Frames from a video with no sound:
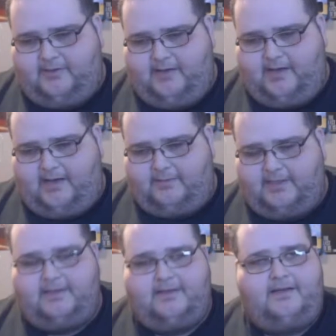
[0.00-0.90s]
I'm
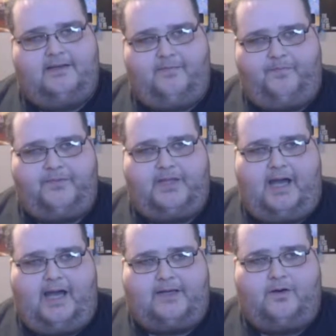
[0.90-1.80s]
gonna.
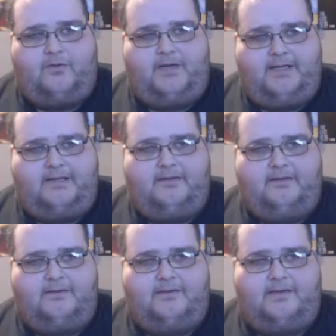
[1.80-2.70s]
I own it.
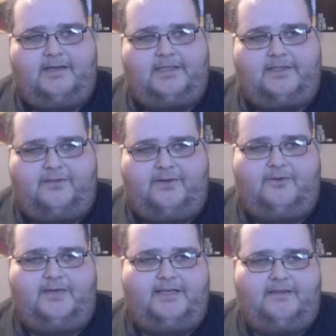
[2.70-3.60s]
I do
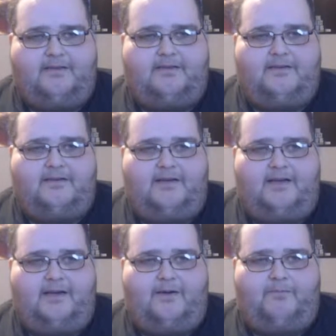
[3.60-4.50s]
own it.
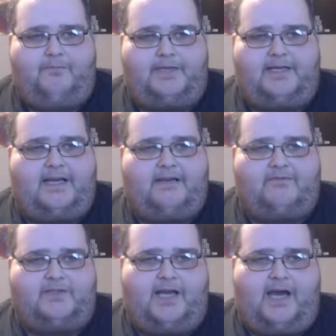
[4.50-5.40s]
But I
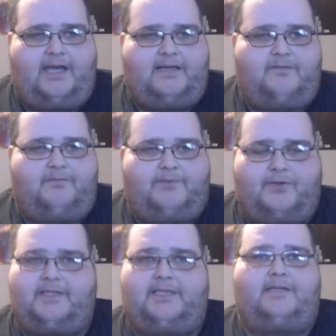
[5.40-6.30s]
have not
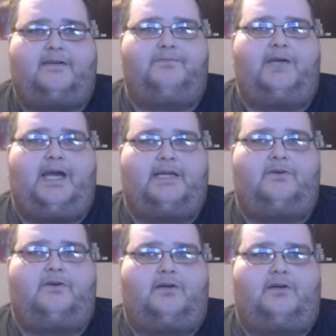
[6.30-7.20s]
booted it up at
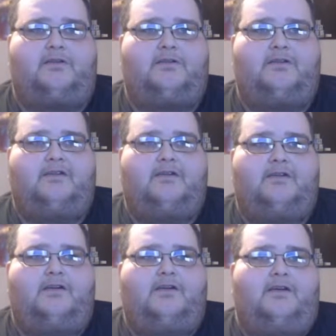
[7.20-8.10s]
all.
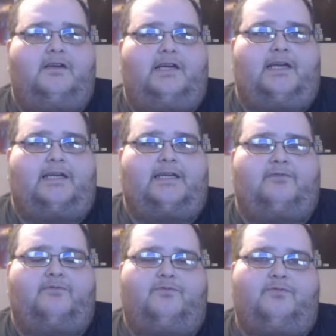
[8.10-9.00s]
And I
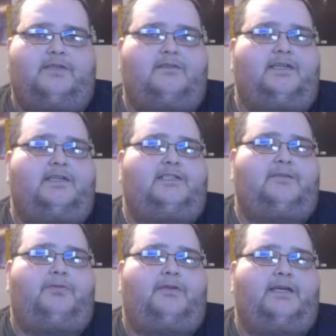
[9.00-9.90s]
really need to
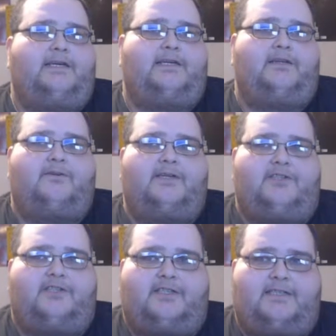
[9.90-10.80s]
play it. I know I
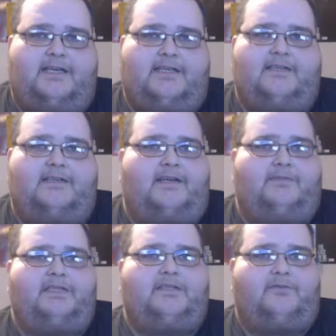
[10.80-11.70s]
just said
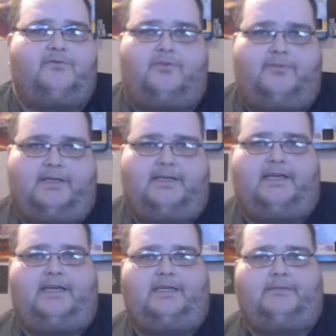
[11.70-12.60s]
I'm into role playing
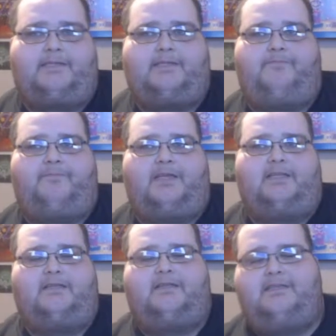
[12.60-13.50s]
games.
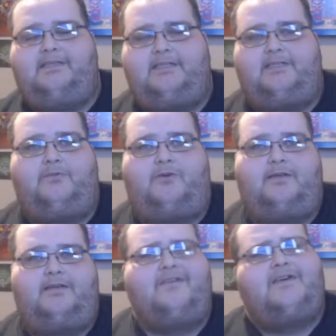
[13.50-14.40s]
And this is
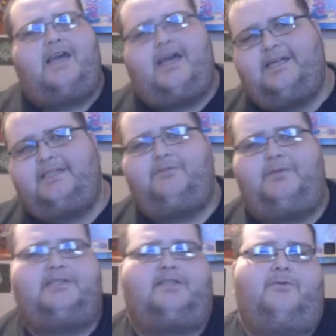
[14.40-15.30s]
one. And it's
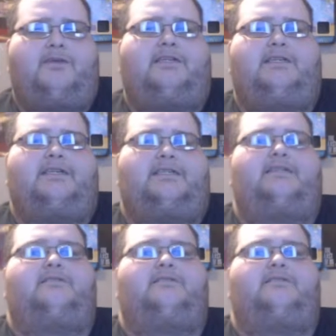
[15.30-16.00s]
by Square Enix.